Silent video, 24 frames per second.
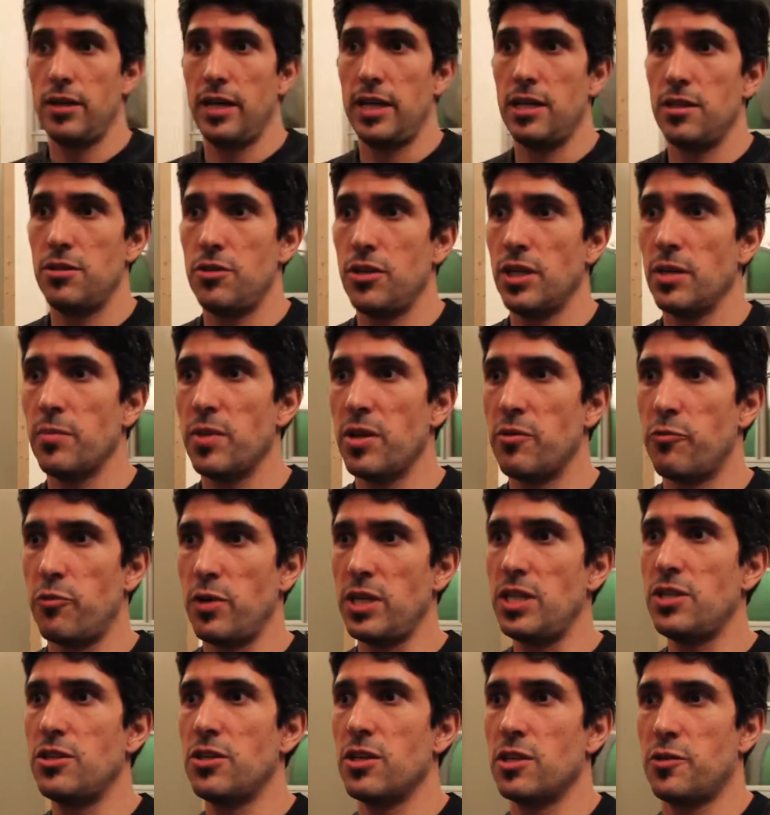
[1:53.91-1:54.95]
in doing a bit of
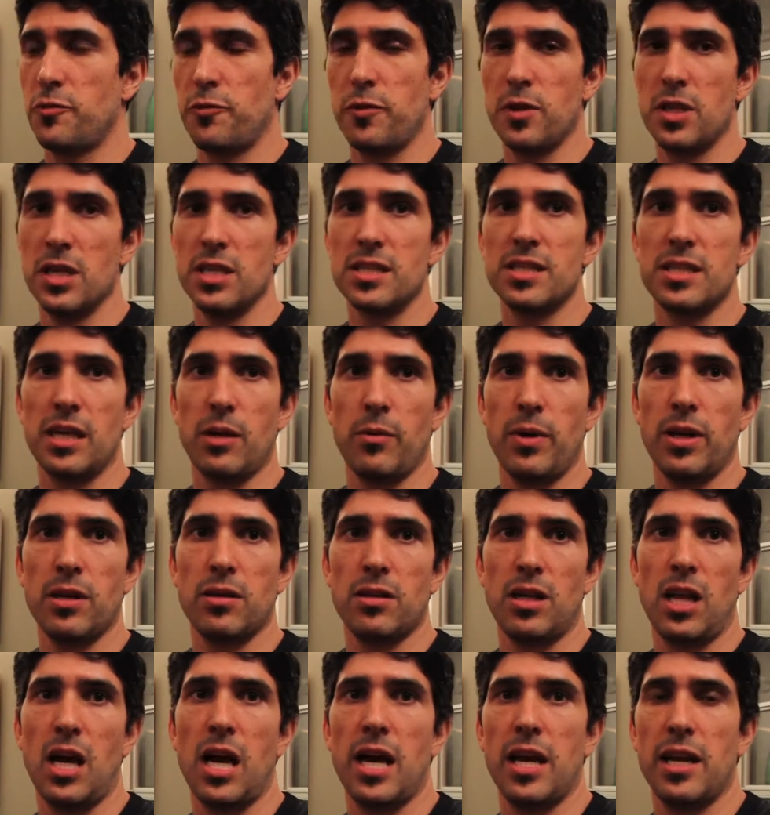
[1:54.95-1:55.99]
research for this, I went
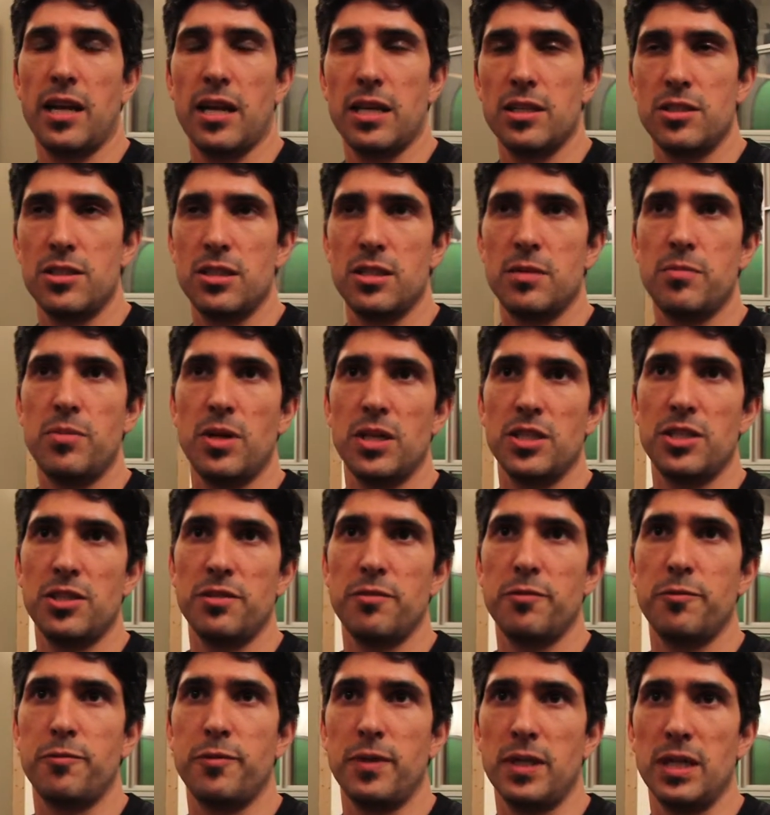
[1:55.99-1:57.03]
online and I did a bunch
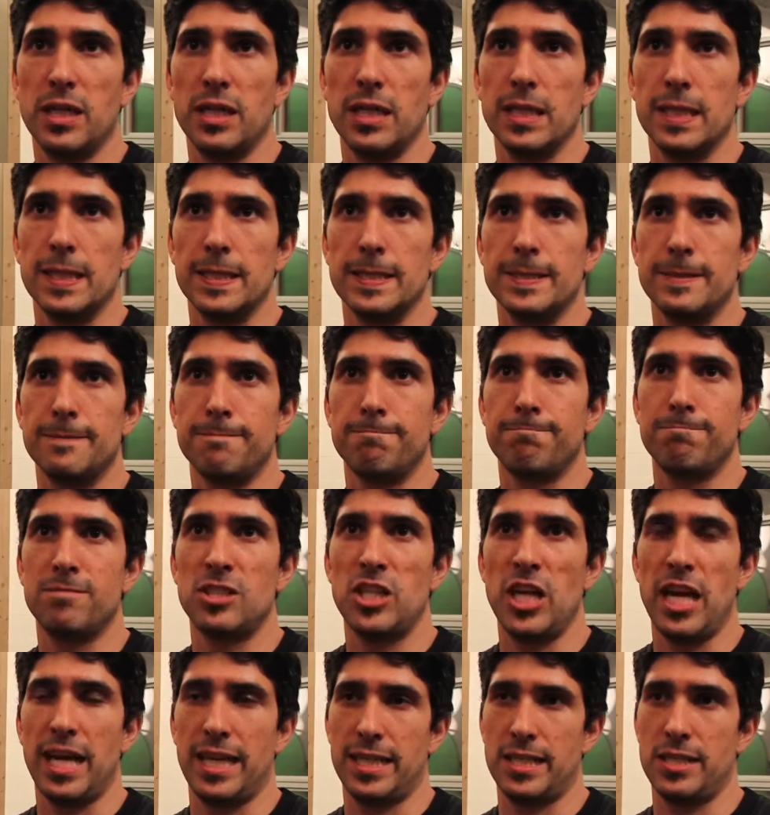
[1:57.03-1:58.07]
of
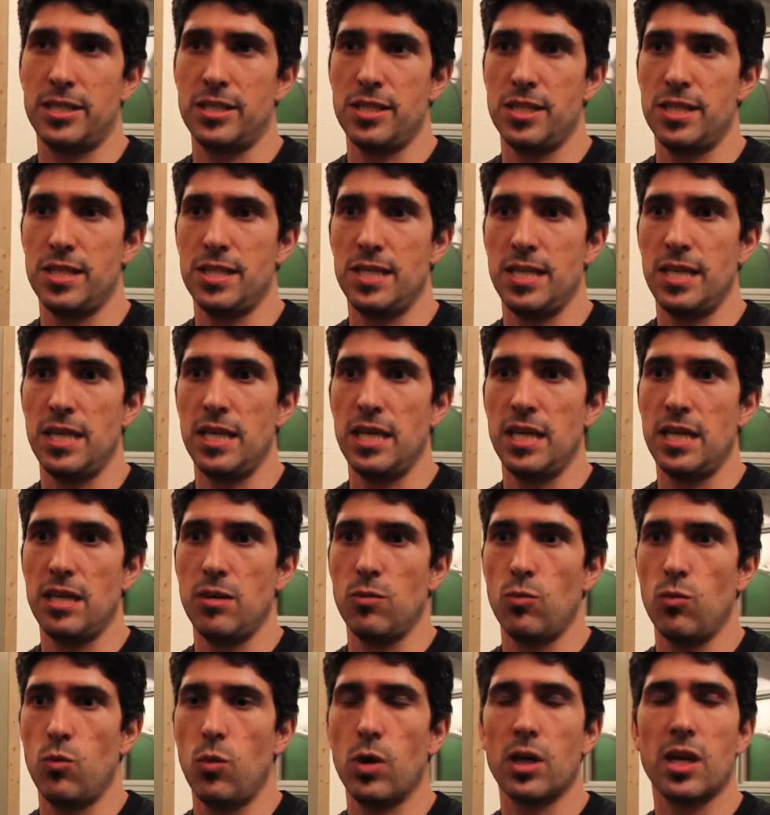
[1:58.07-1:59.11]
checks to see
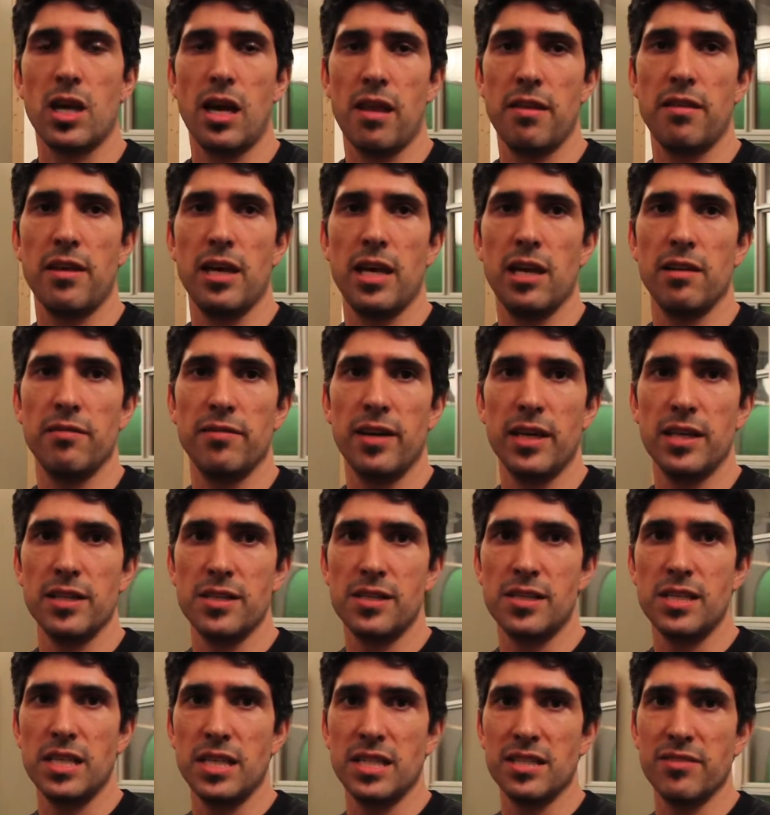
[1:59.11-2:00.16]
what other elevator
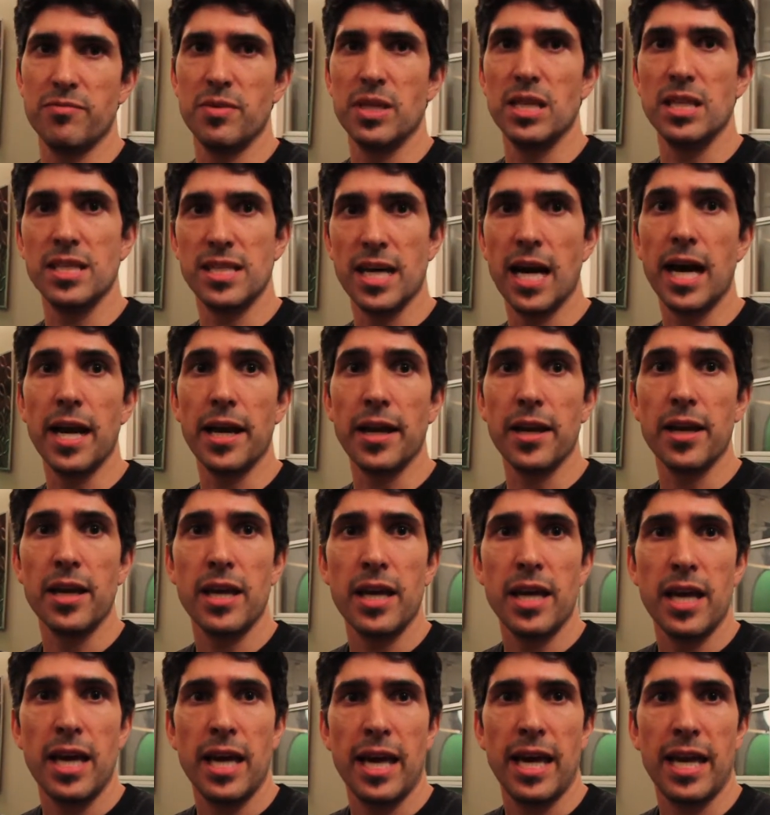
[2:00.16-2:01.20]
scenes have been done.
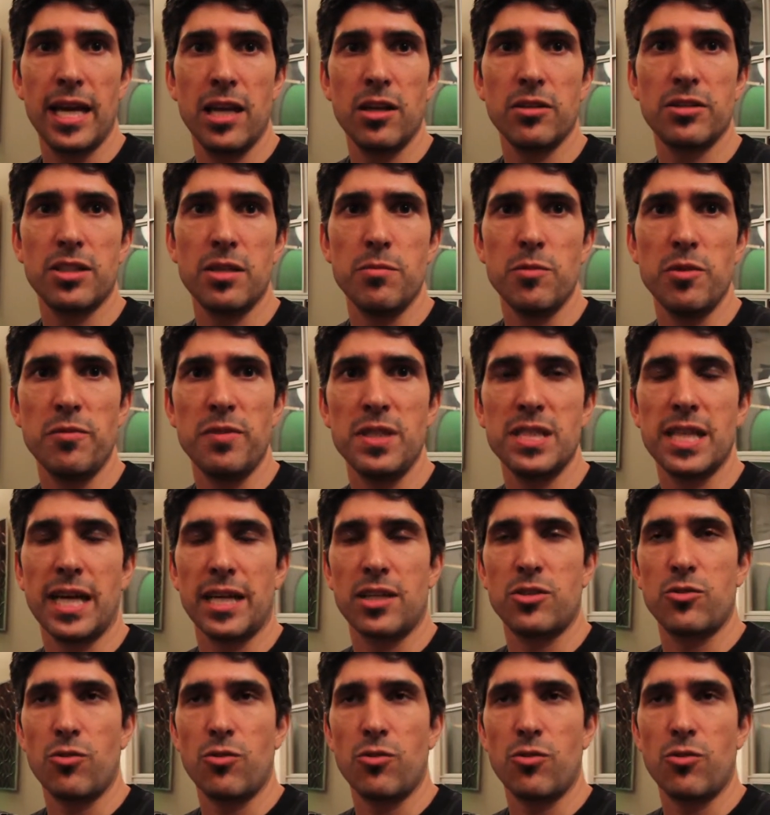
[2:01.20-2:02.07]
And I looked at movies like